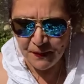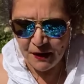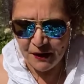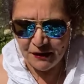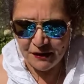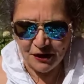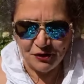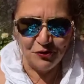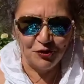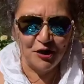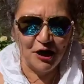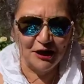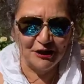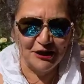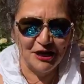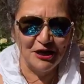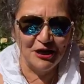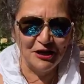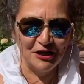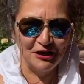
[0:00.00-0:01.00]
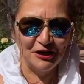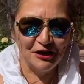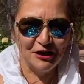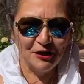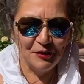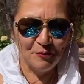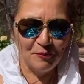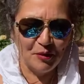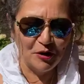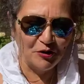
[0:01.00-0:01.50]
Then you got the
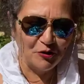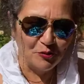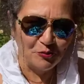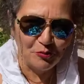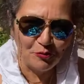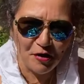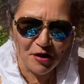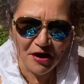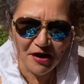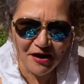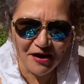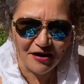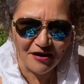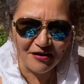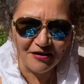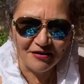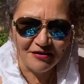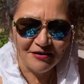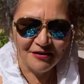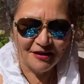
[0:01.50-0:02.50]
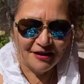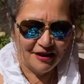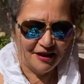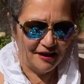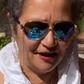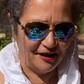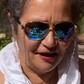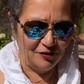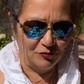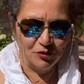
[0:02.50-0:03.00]
medium rare,
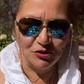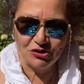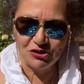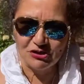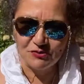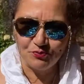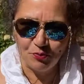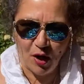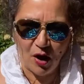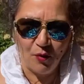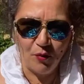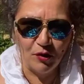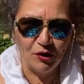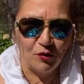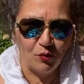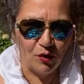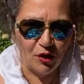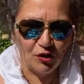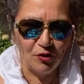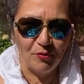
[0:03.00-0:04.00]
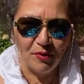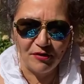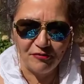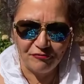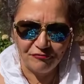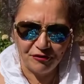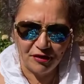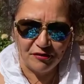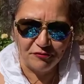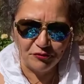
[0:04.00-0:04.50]
and which is probably one of my
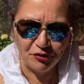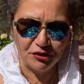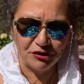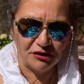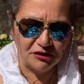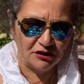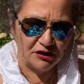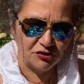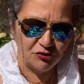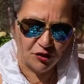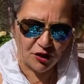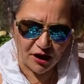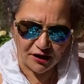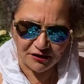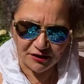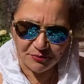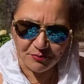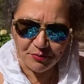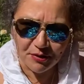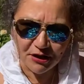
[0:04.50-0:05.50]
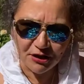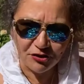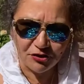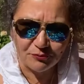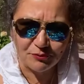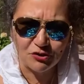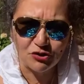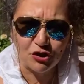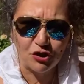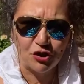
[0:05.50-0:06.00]
favorite, and then you got the medium
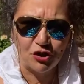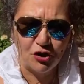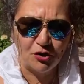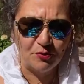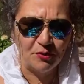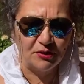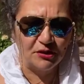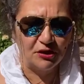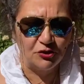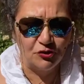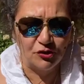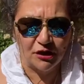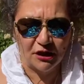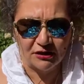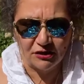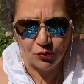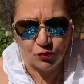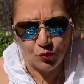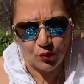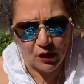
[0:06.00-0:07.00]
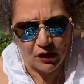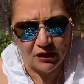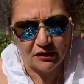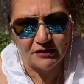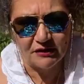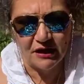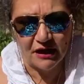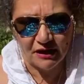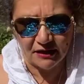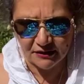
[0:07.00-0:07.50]
term, and then you got the well
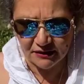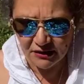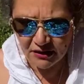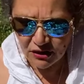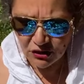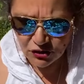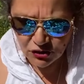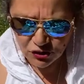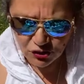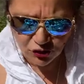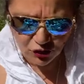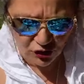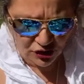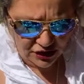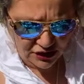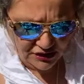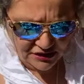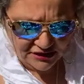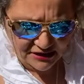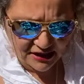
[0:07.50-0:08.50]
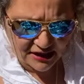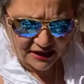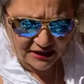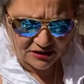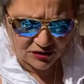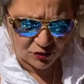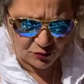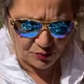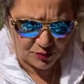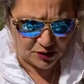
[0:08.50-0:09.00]
done. So this steaks,
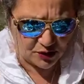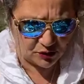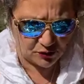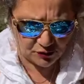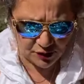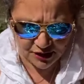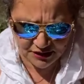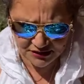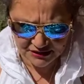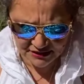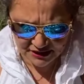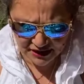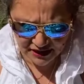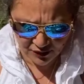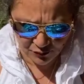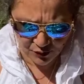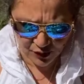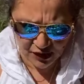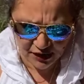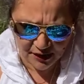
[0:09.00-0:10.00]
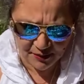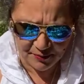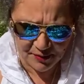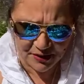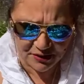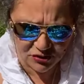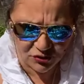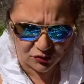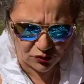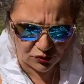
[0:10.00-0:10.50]
to be a great steak, we're gonna make
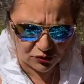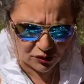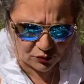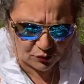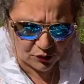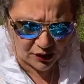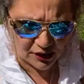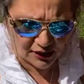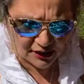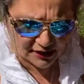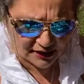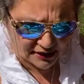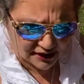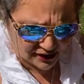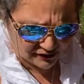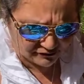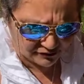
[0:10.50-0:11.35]
sure that we're gonna give